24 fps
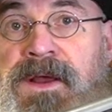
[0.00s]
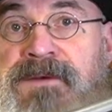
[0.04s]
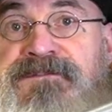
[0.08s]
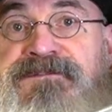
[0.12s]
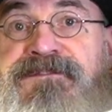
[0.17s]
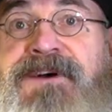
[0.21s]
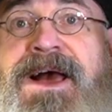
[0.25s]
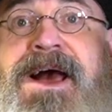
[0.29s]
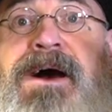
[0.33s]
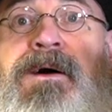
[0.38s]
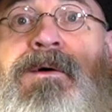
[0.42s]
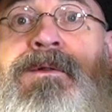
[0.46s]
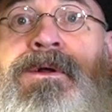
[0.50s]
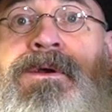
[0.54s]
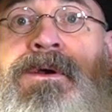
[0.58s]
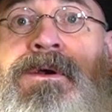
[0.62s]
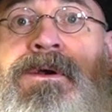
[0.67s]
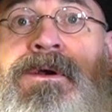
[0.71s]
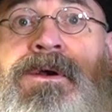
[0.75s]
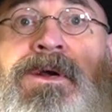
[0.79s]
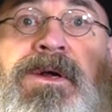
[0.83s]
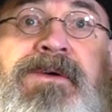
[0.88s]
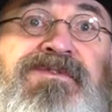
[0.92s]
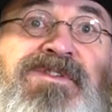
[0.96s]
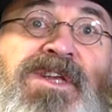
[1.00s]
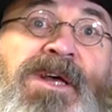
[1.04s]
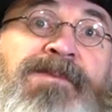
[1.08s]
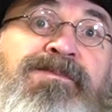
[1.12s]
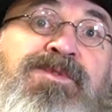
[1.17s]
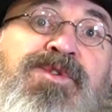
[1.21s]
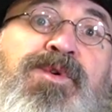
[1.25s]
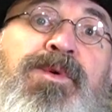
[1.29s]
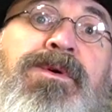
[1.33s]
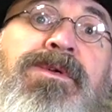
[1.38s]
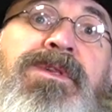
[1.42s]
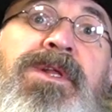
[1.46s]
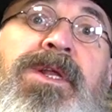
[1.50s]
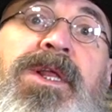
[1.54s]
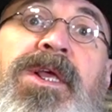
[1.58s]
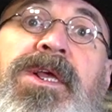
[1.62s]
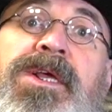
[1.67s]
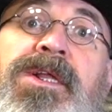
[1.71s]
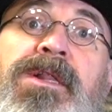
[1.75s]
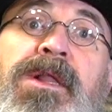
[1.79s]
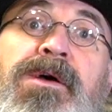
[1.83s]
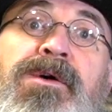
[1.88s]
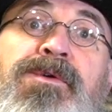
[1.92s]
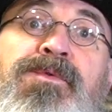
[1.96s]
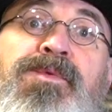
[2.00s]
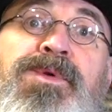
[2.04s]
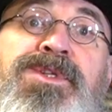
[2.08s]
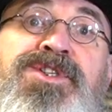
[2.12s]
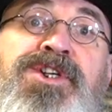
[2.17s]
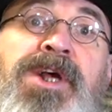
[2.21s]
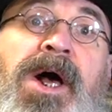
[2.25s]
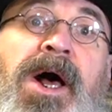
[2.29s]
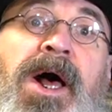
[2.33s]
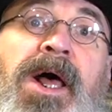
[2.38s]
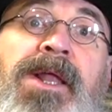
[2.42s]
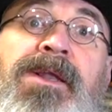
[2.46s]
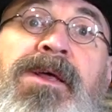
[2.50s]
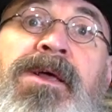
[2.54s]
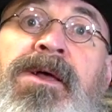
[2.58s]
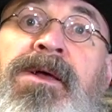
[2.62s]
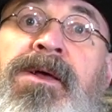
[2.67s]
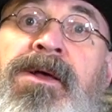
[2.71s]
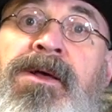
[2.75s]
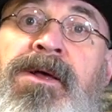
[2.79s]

Fowler of some sort that he could load with shot